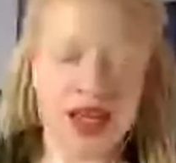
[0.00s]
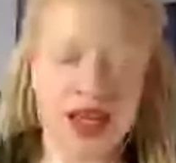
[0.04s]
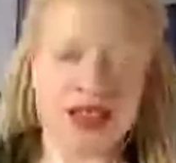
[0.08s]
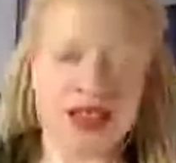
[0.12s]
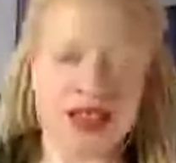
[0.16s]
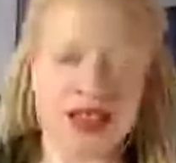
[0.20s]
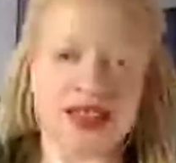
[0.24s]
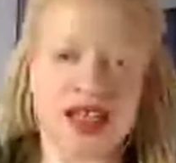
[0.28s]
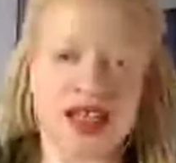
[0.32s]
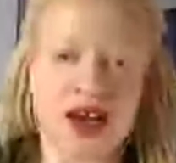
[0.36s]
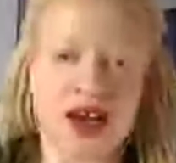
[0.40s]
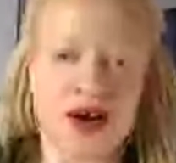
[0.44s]

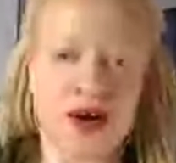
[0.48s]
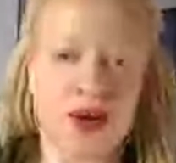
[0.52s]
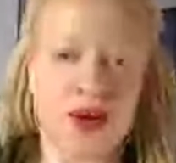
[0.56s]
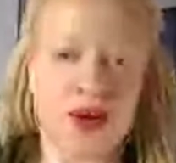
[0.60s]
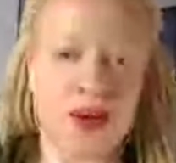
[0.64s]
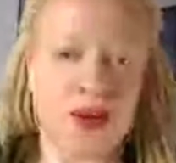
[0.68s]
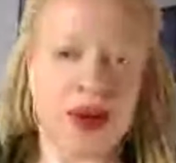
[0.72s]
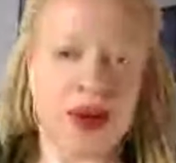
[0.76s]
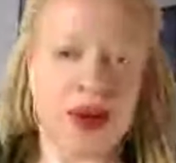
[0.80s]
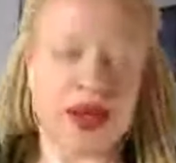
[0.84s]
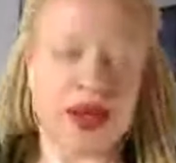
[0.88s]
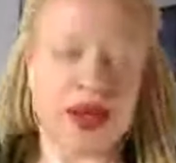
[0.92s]

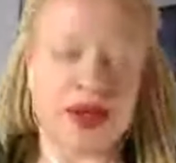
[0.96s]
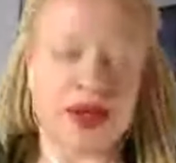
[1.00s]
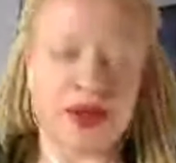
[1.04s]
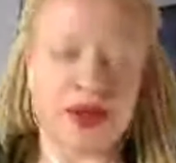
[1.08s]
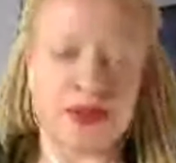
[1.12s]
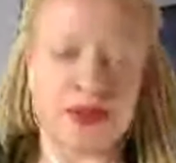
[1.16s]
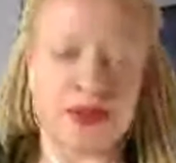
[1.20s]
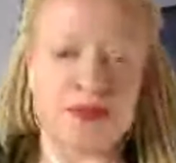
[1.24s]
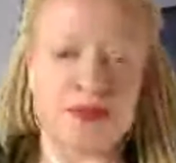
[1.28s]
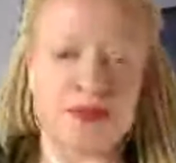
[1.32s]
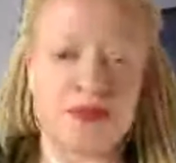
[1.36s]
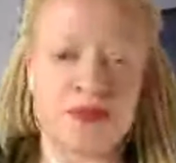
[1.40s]
So
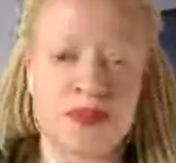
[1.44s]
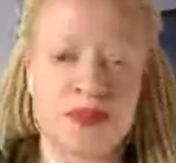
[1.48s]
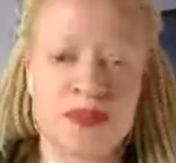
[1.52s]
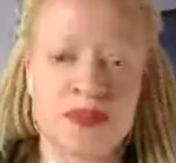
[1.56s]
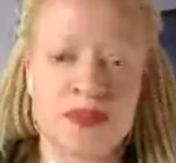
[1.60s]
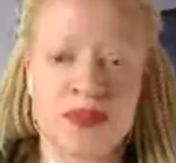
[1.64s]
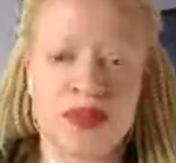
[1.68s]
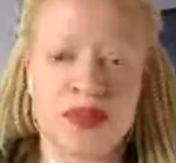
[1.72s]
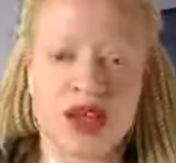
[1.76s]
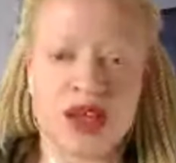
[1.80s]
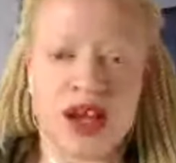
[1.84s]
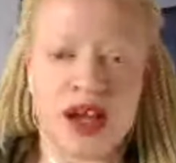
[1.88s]

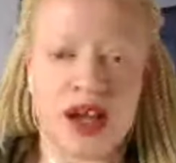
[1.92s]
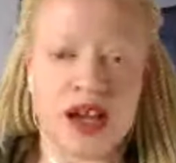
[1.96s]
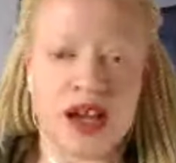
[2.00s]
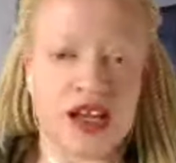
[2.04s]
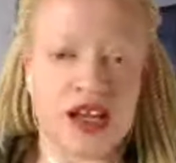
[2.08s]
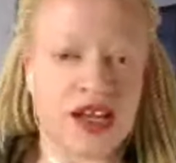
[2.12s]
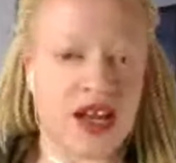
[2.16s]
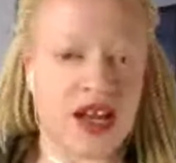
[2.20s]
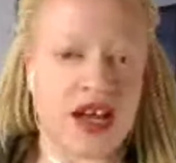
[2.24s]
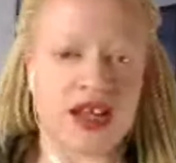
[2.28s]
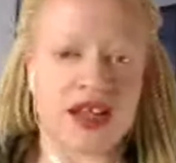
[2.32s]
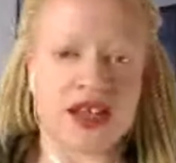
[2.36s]

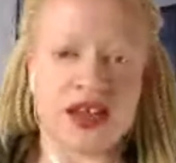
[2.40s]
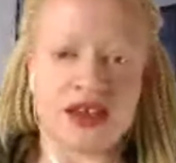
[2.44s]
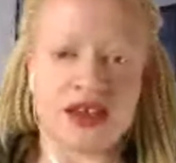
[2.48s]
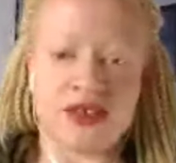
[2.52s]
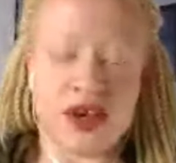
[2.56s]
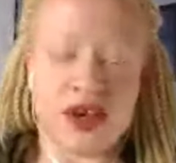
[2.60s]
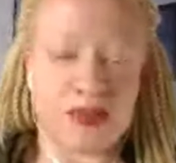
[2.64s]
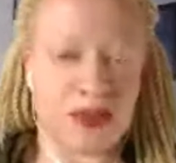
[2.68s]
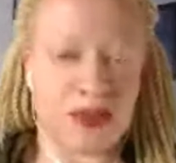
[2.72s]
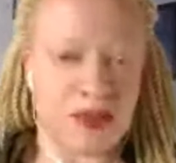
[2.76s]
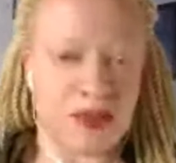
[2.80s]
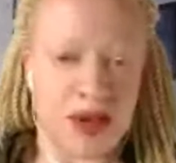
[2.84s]
I love
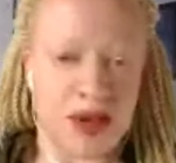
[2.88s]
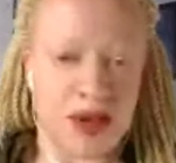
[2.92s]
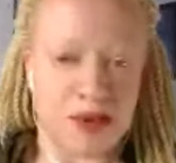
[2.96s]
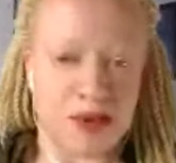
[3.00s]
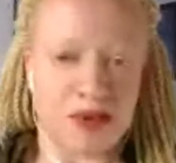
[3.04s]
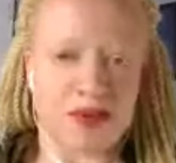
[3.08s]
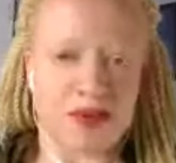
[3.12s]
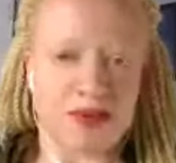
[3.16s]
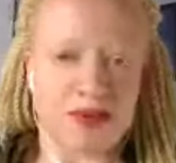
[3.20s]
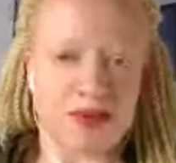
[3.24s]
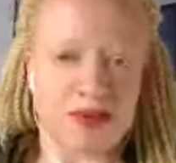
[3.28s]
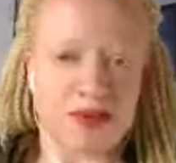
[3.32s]
helping
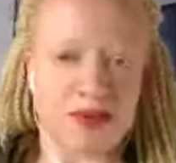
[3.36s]
people.